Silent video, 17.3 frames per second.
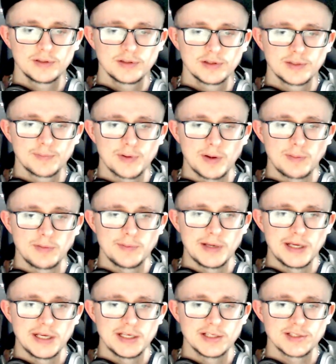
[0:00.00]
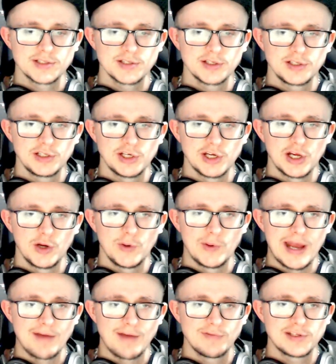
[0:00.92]
problem is, you know,
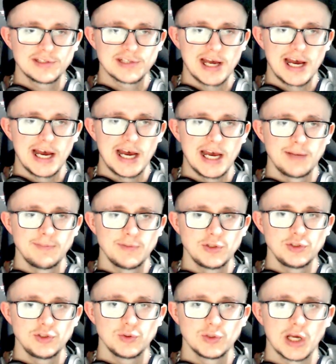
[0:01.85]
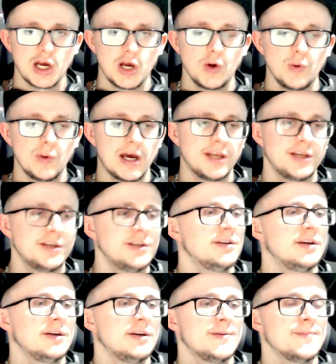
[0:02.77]
every time you go and
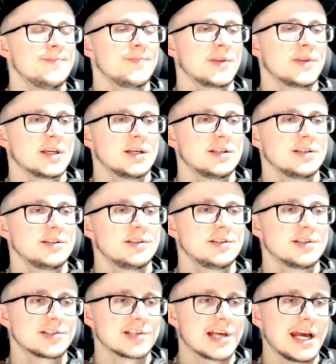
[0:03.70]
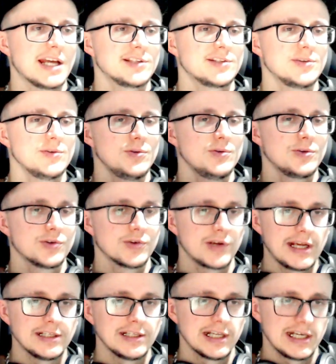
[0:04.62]
decide to
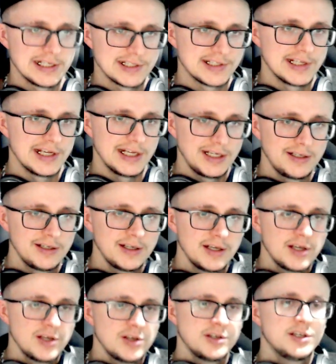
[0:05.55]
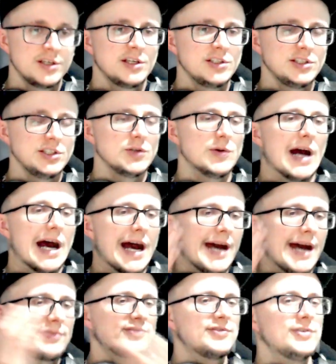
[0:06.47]
create the listing, you
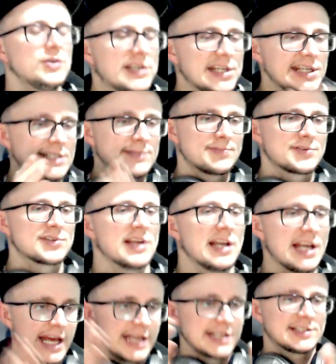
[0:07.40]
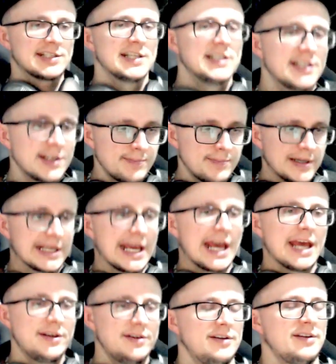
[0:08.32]
have to keep selecting them
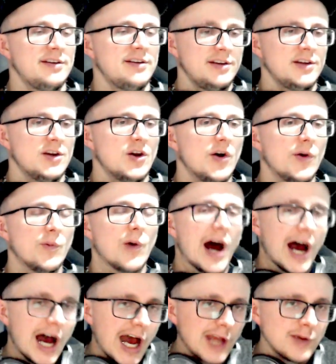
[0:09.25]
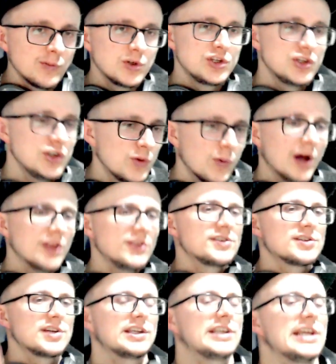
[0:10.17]
again. Why would you want
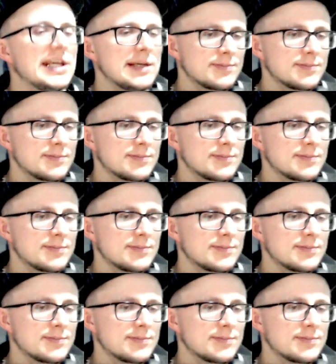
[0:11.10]
to keep